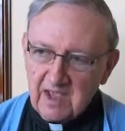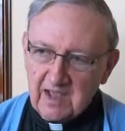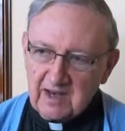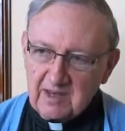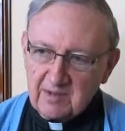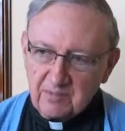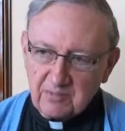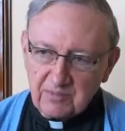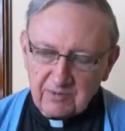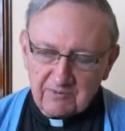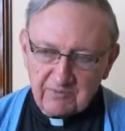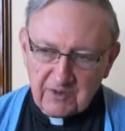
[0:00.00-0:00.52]

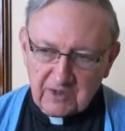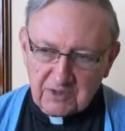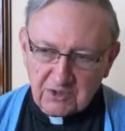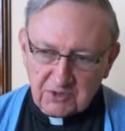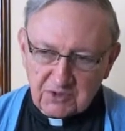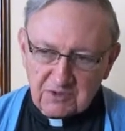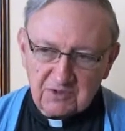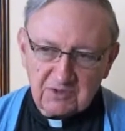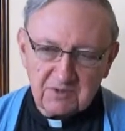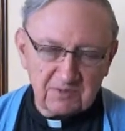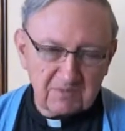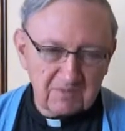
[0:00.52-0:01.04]
any
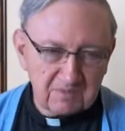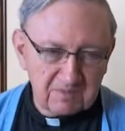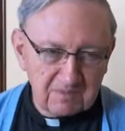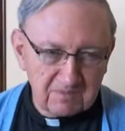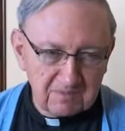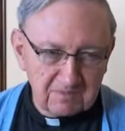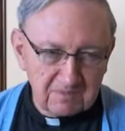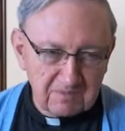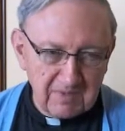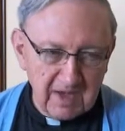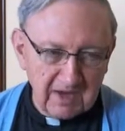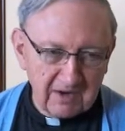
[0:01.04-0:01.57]
professional
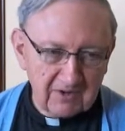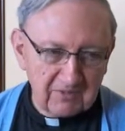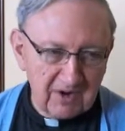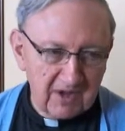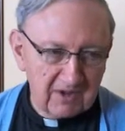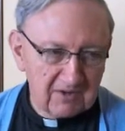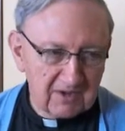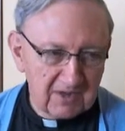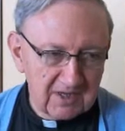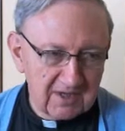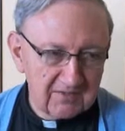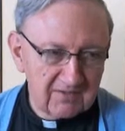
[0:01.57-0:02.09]

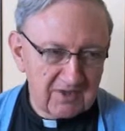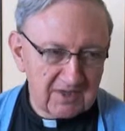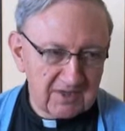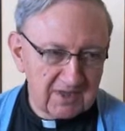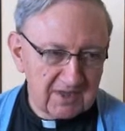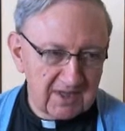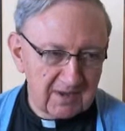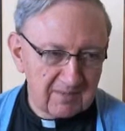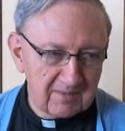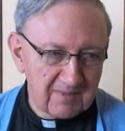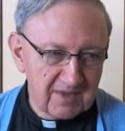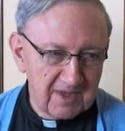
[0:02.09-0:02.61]
background given to
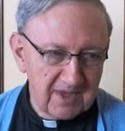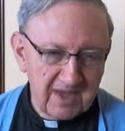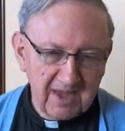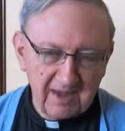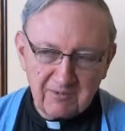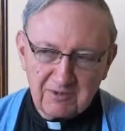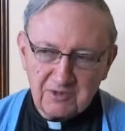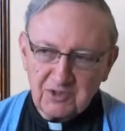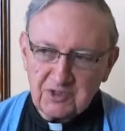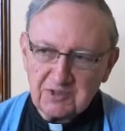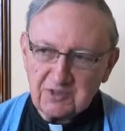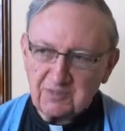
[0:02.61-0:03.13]
them.
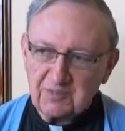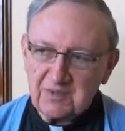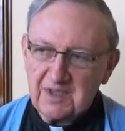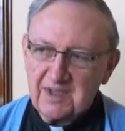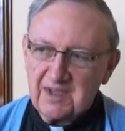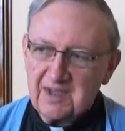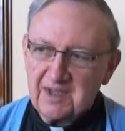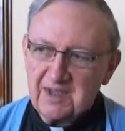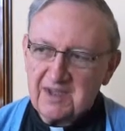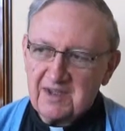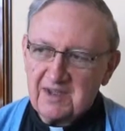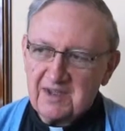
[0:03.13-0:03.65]
It was just
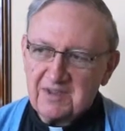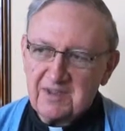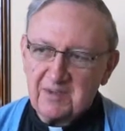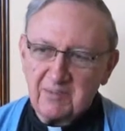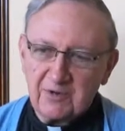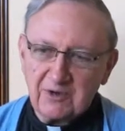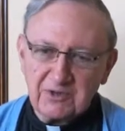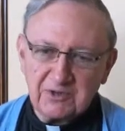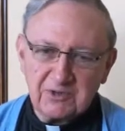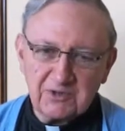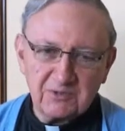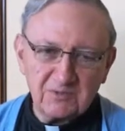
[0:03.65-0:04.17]
the
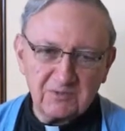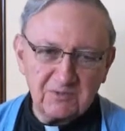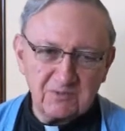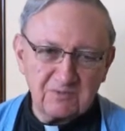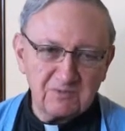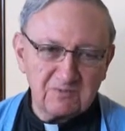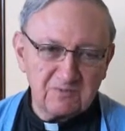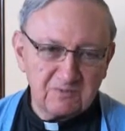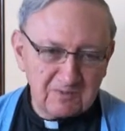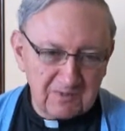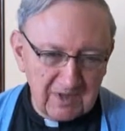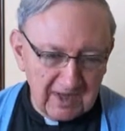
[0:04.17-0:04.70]
person
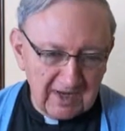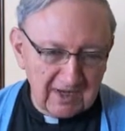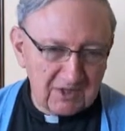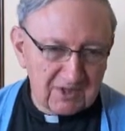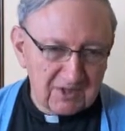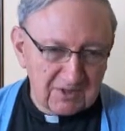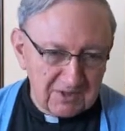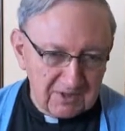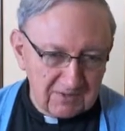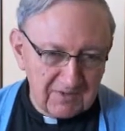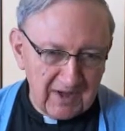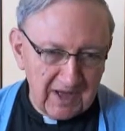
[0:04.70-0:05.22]

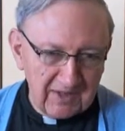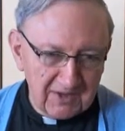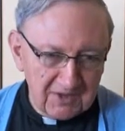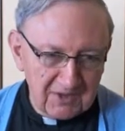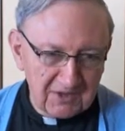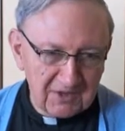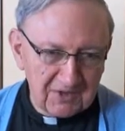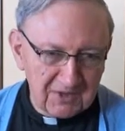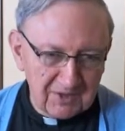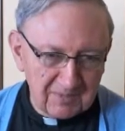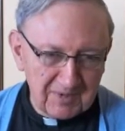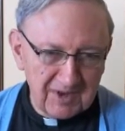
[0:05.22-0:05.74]
liked to
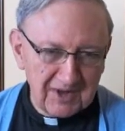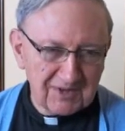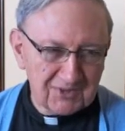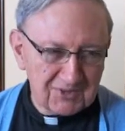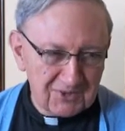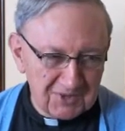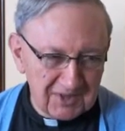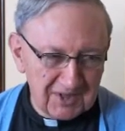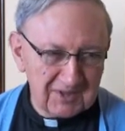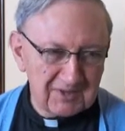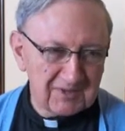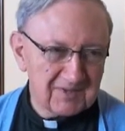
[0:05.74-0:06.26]
volunteer in the
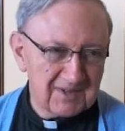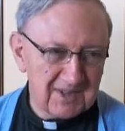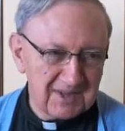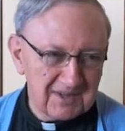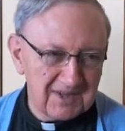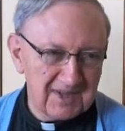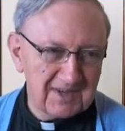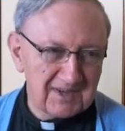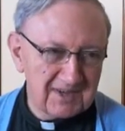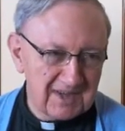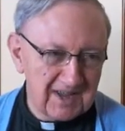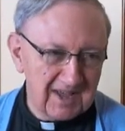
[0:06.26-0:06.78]
parish, so they
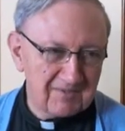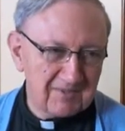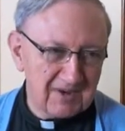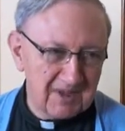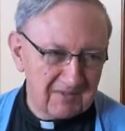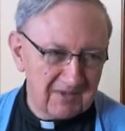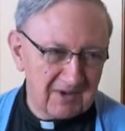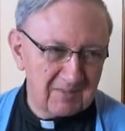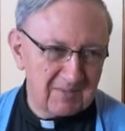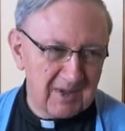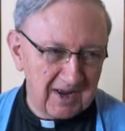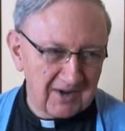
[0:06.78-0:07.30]
didn't have to
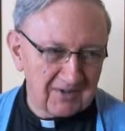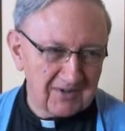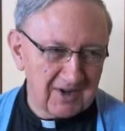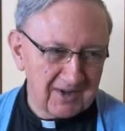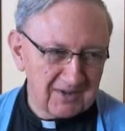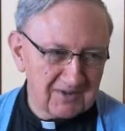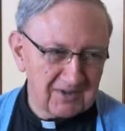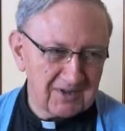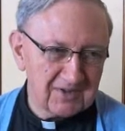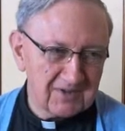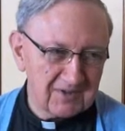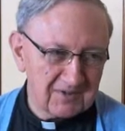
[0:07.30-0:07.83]
have any
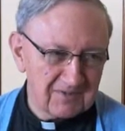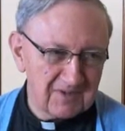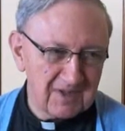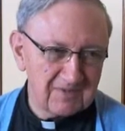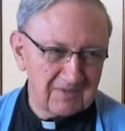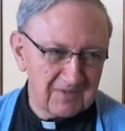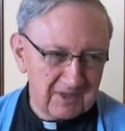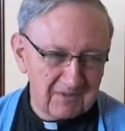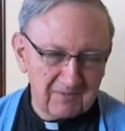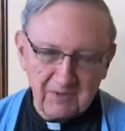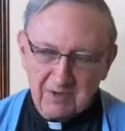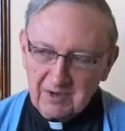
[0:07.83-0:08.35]
background.
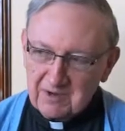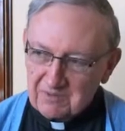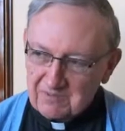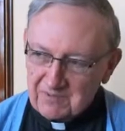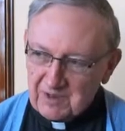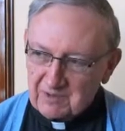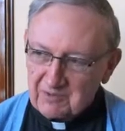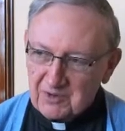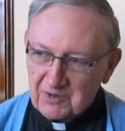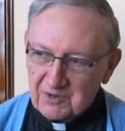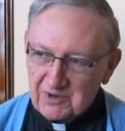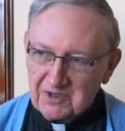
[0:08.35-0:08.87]
If
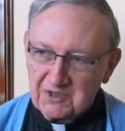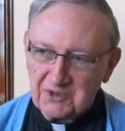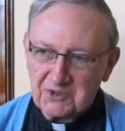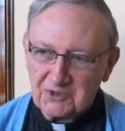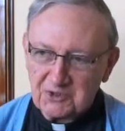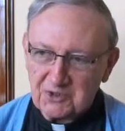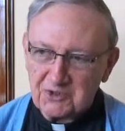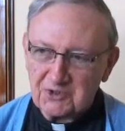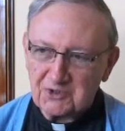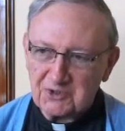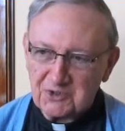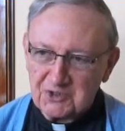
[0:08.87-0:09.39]
they were going to
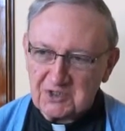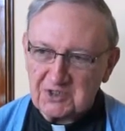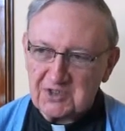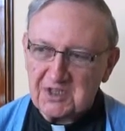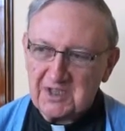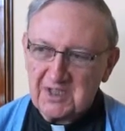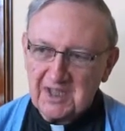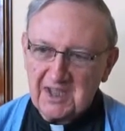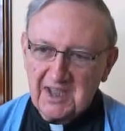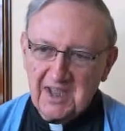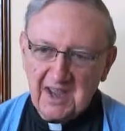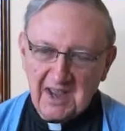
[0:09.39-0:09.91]
church and
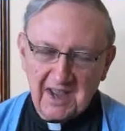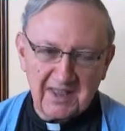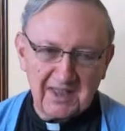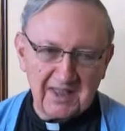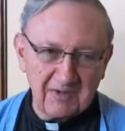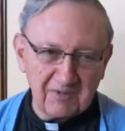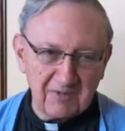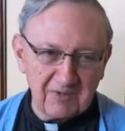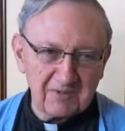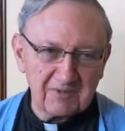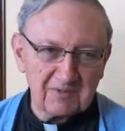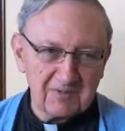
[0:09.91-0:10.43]

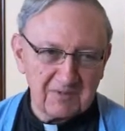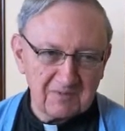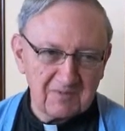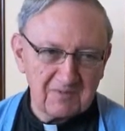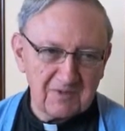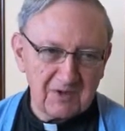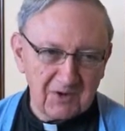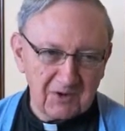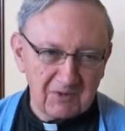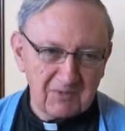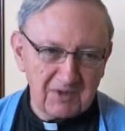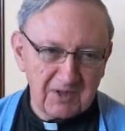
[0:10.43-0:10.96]
they were
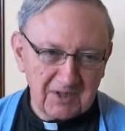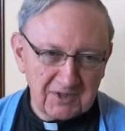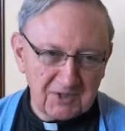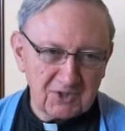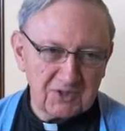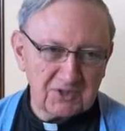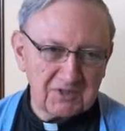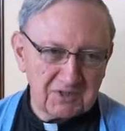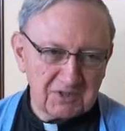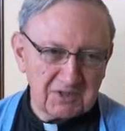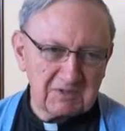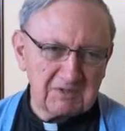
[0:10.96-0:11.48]
very
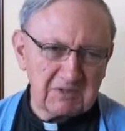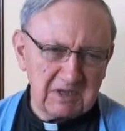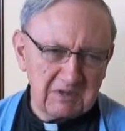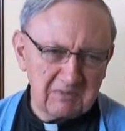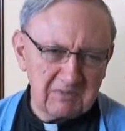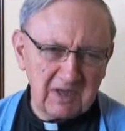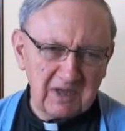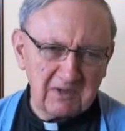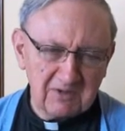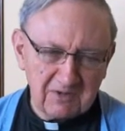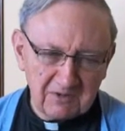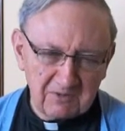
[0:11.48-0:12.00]
religious, they
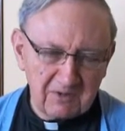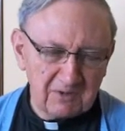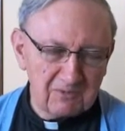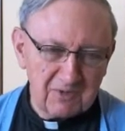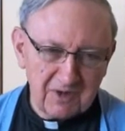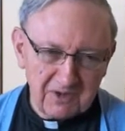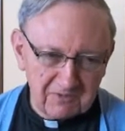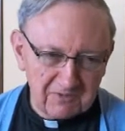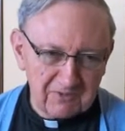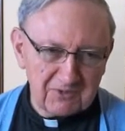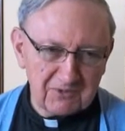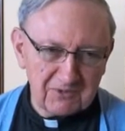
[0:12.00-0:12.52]
make a
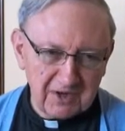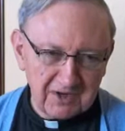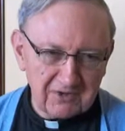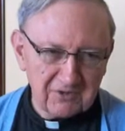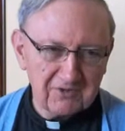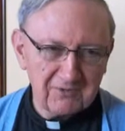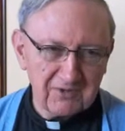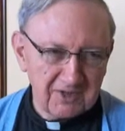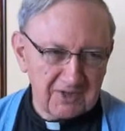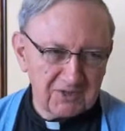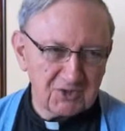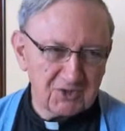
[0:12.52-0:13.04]
wonderful
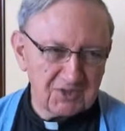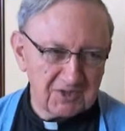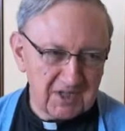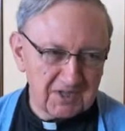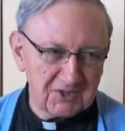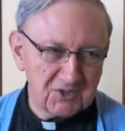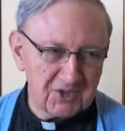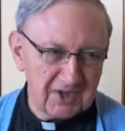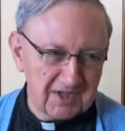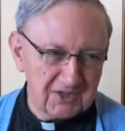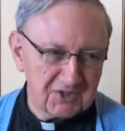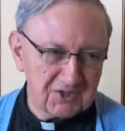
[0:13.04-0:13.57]
director of religious
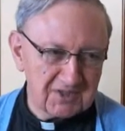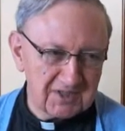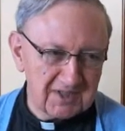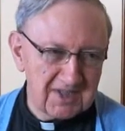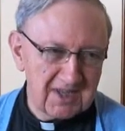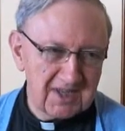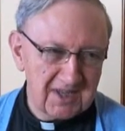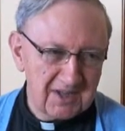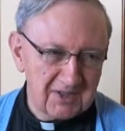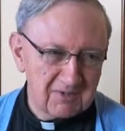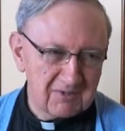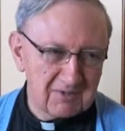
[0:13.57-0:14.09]
education.
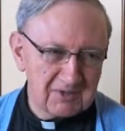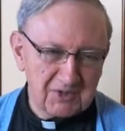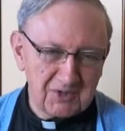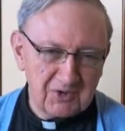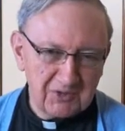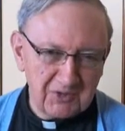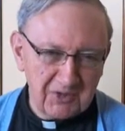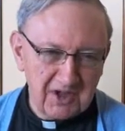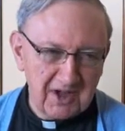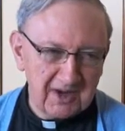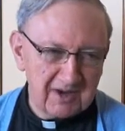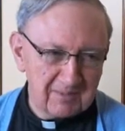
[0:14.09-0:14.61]
There was
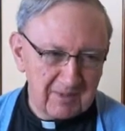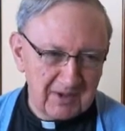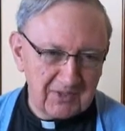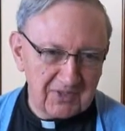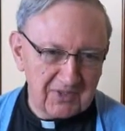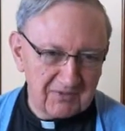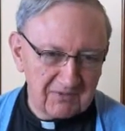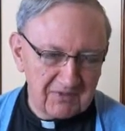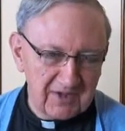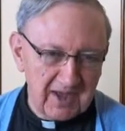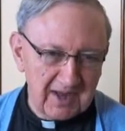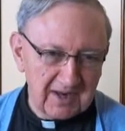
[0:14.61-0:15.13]
no thought about
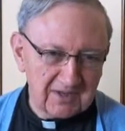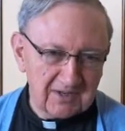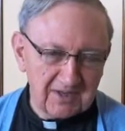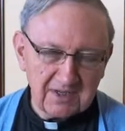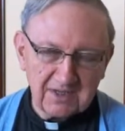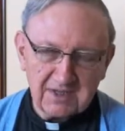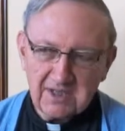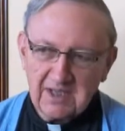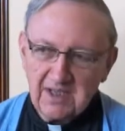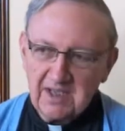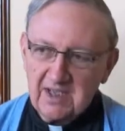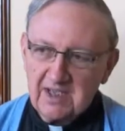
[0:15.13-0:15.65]
the fact
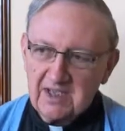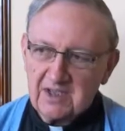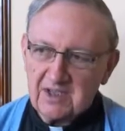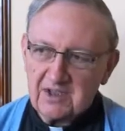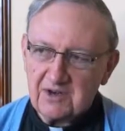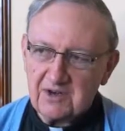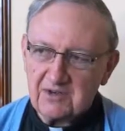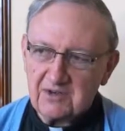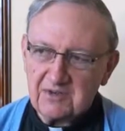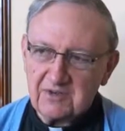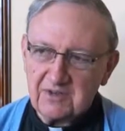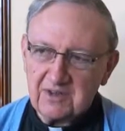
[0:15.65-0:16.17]
that
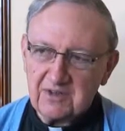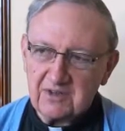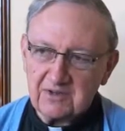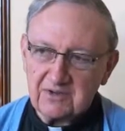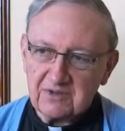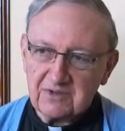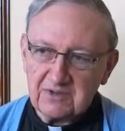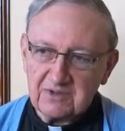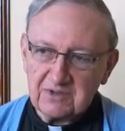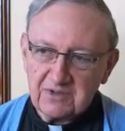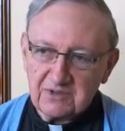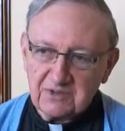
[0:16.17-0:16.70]

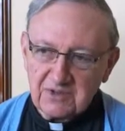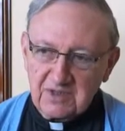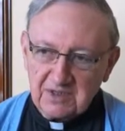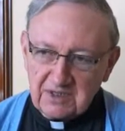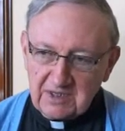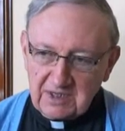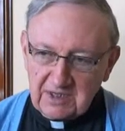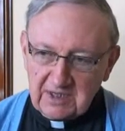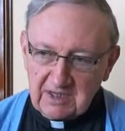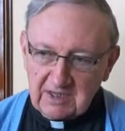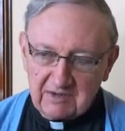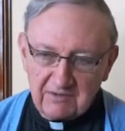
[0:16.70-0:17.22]
there's a
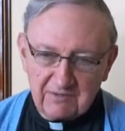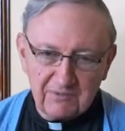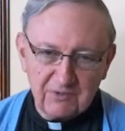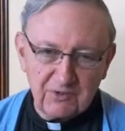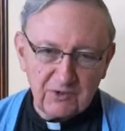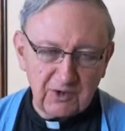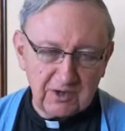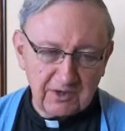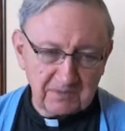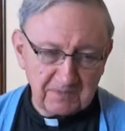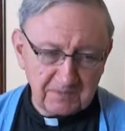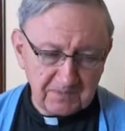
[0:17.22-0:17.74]
need
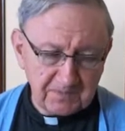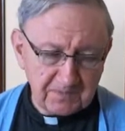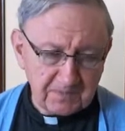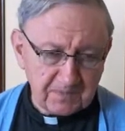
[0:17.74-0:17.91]
for